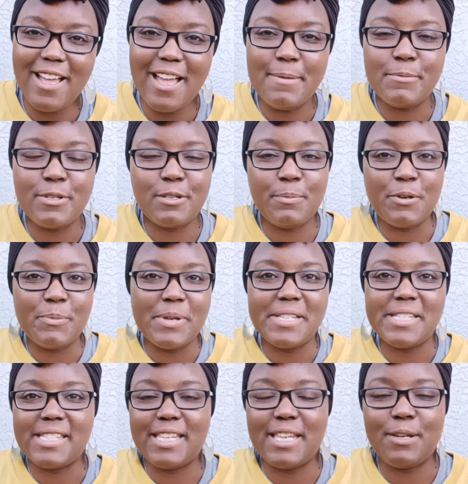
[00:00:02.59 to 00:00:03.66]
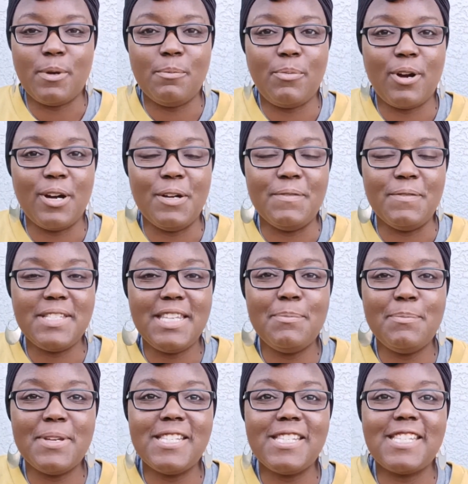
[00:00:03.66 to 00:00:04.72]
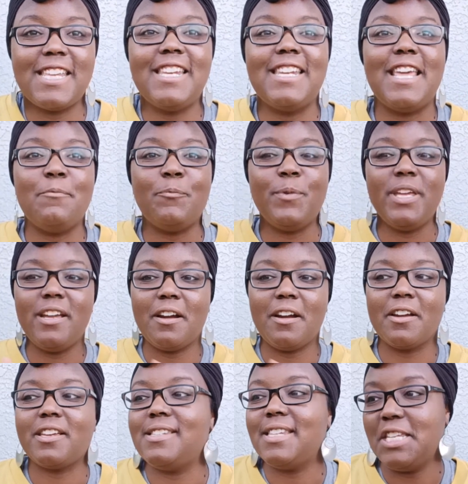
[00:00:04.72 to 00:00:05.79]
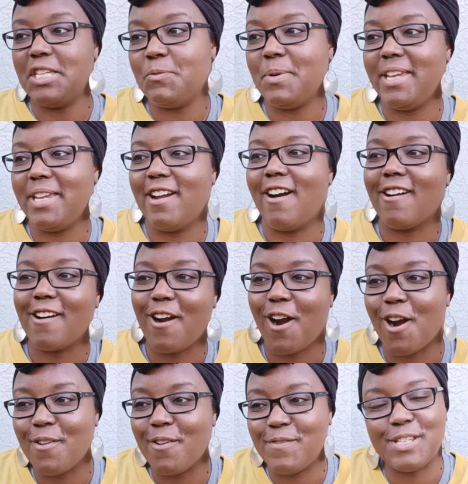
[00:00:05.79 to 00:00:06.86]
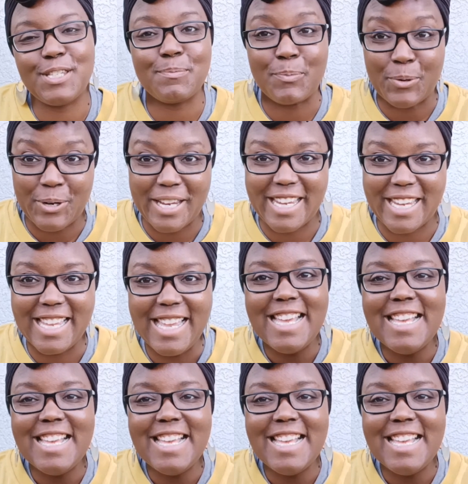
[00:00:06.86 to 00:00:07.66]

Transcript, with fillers: I'm Shmira Benson, one part of Team Benson, and we are continuing our harvest spree